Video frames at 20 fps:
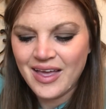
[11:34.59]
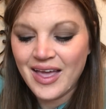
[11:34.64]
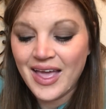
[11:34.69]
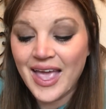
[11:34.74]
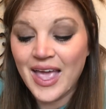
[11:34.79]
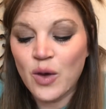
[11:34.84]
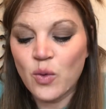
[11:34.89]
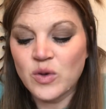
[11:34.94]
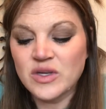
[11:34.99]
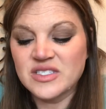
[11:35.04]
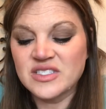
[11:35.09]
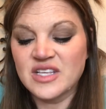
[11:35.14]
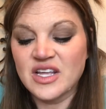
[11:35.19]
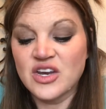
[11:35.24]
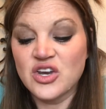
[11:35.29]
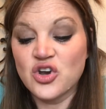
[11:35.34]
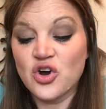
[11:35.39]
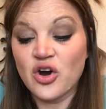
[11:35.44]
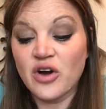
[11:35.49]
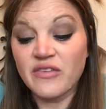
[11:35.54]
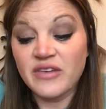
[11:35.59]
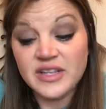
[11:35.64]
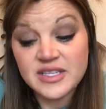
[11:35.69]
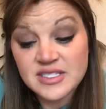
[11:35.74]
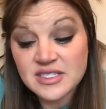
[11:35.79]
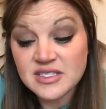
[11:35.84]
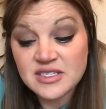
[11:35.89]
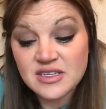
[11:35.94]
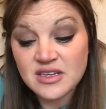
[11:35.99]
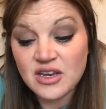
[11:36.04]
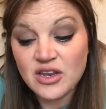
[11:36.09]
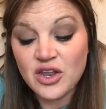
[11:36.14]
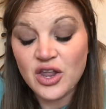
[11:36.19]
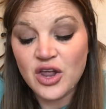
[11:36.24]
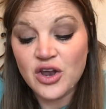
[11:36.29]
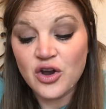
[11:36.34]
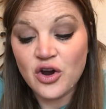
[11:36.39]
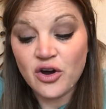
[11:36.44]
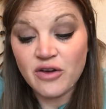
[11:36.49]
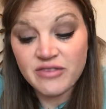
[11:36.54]
It was the
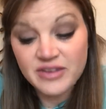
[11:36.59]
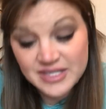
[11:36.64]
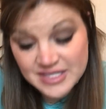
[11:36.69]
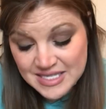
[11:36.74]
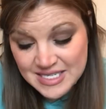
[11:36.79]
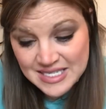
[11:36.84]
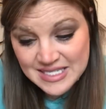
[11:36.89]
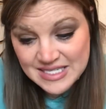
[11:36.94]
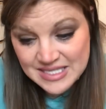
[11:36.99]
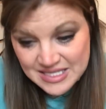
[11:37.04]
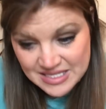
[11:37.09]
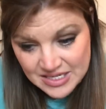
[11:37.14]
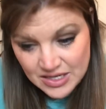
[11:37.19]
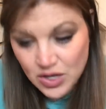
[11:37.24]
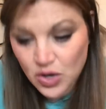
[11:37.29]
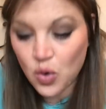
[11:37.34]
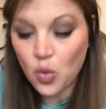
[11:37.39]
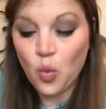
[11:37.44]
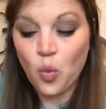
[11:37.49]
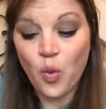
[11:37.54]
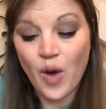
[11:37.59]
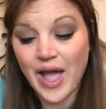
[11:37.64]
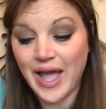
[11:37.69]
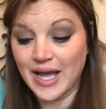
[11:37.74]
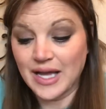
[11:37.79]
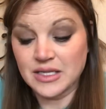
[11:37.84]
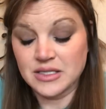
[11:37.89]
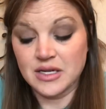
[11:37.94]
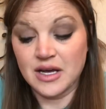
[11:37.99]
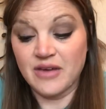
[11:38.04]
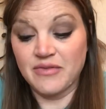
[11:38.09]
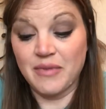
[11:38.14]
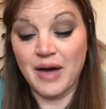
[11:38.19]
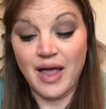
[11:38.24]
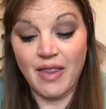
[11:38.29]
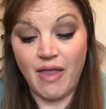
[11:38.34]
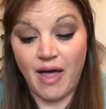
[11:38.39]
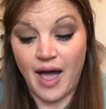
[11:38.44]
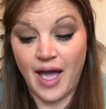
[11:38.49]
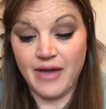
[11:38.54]
nervousest wait of my
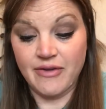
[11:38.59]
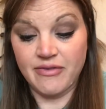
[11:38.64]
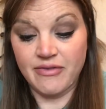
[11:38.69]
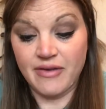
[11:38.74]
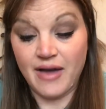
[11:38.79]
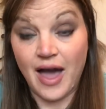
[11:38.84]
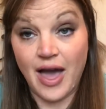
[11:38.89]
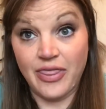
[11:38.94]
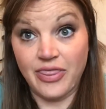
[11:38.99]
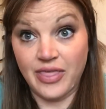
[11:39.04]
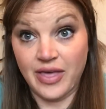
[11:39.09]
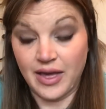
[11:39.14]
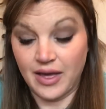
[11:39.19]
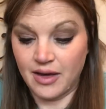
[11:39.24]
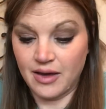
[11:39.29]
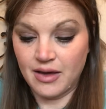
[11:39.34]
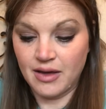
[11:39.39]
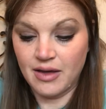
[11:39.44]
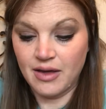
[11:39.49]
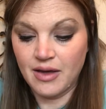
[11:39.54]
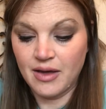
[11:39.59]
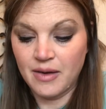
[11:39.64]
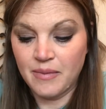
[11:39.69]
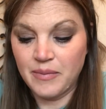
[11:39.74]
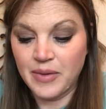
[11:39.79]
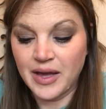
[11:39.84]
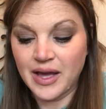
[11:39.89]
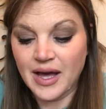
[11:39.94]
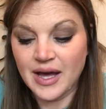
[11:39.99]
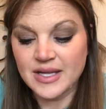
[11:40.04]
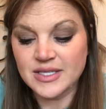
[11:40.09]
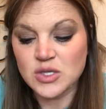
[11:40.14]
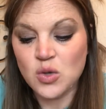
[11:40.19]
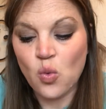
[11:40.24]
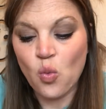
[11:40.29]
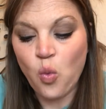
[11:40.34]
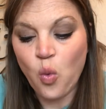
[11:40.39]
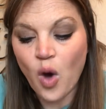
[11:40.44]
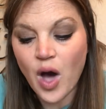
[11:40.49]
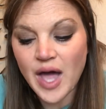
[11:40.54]
life, I think. Because
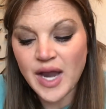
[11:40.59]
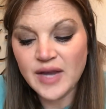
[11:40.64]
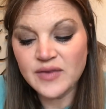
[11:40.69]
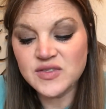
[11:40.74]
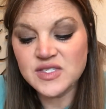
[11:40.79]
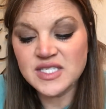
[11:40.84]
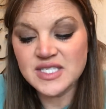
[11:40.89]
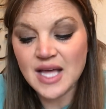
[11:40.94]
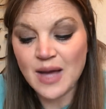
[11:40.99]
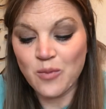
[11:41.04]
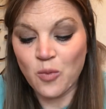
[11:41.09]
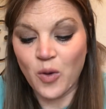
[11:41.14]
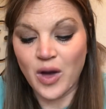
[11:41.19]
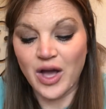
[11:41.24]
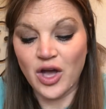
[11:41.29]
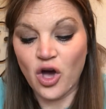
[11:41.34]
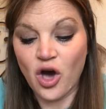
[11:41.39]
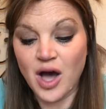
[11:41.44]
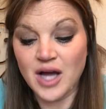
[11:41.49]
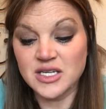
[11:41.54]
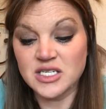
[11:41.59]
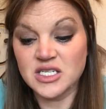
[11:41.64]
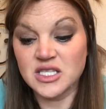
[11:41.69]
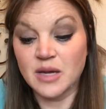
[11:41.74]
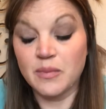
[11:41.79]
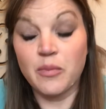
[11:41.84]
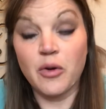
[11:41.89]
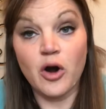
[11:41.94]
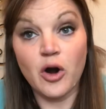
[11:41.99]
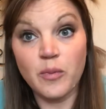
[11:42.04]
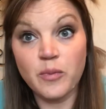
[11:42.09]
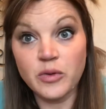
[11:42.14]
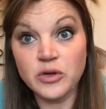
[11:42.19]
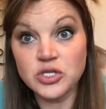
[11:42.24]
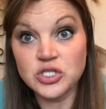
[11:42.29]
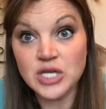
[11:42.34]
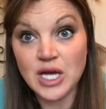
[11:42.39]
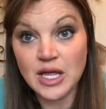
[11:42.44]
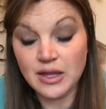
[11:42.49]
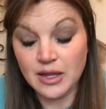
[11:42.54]
what if someone got to the purple
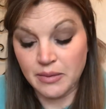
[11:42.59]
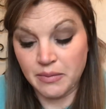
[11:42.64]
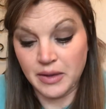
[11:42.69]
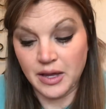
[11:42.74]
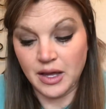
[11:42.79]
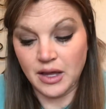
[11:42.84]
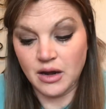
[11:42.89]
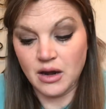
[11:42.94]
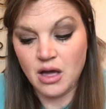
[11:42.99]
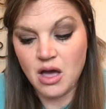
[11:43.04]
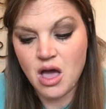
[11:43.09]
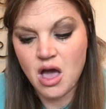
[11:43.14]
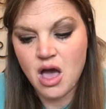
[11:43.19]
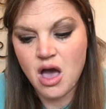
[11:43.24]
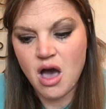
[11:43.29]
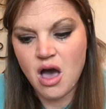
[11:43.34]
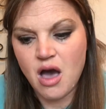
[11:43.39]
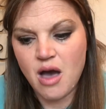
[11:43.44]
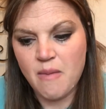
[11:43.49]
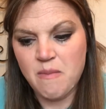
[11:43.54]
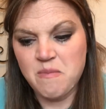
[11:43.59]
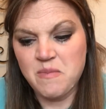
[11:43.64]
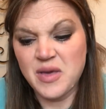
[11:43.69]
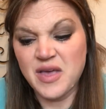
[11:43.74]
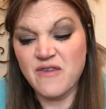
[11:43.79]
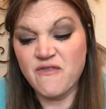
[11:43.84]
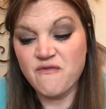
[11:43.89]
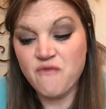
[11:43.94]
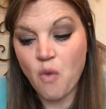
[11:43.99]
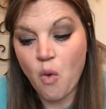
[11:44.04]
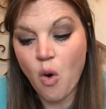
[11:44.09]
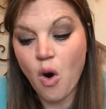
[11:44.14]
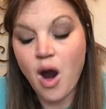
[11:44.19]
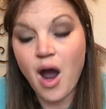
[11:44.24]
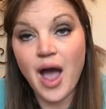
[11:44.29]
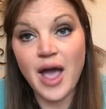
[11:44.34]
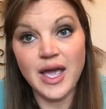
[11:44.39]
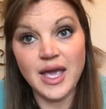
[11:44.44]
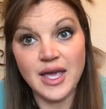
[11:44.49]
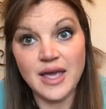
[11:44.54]
jelly bean before
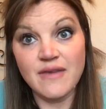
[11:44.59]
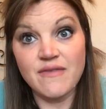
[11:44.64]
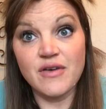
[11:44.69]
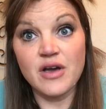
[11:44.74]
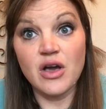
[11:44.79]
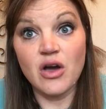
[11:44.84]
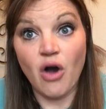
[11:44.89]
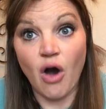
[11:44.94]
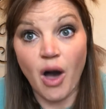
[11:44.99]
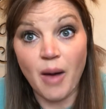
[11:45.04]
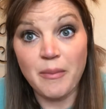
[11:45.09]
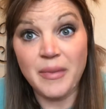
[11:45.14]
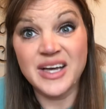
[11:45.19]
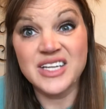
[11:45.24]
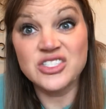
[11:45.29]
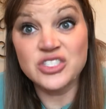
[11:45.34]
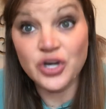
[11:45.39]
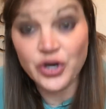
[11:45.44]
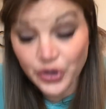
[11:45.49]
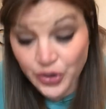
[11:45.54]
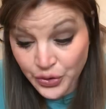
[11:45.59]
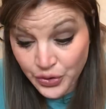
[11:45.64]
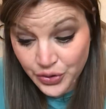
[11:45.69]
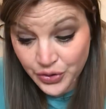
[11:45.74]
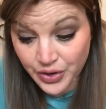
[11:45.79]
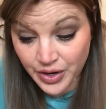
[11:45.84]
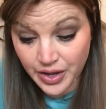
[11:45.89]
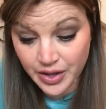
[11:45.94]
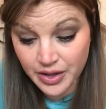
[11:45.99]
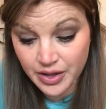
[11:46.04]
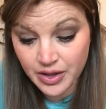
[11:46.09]
I even got my turn?